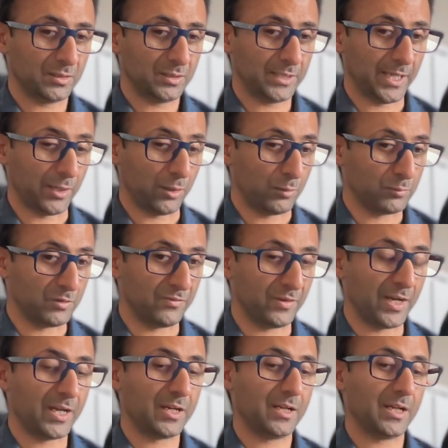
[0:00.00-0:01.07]
get on with
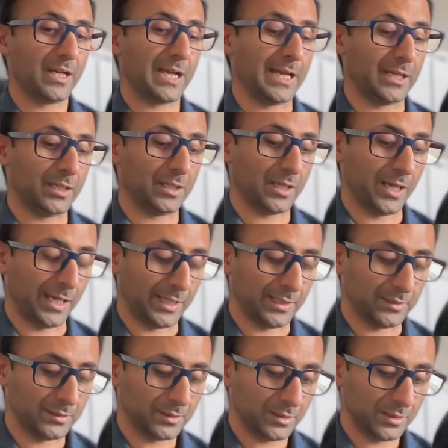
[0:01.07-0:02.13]
it
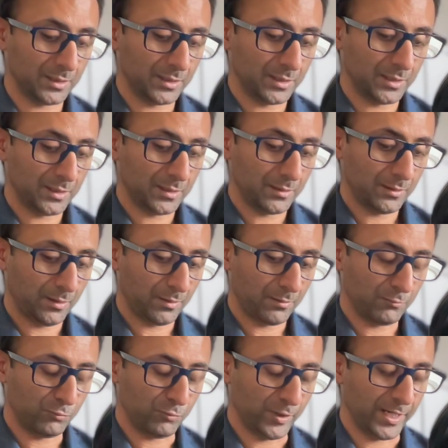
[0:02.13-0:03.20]
and
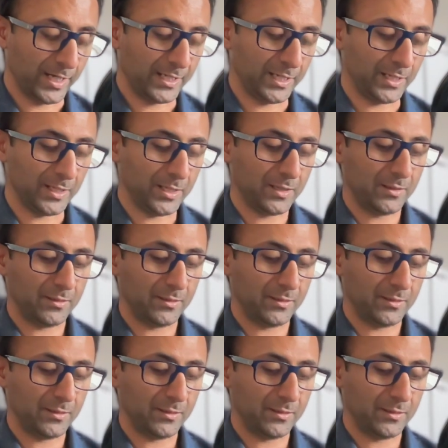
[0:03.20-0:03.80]
really